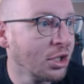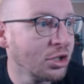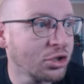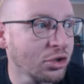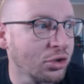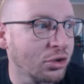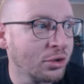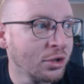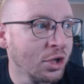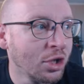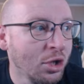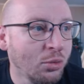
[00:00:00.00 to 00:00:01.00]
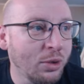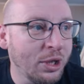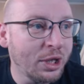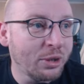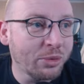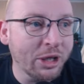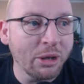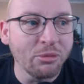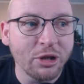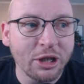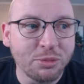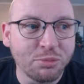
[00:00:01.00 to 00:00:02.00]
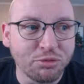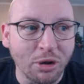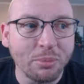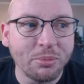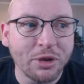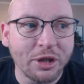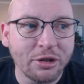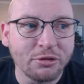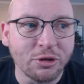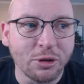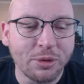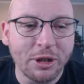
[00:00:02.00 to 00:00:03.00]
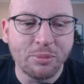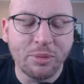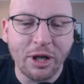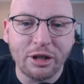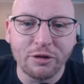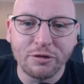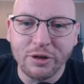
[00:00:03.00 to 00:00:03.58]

So, we came against Bromby in the Europa League playoff.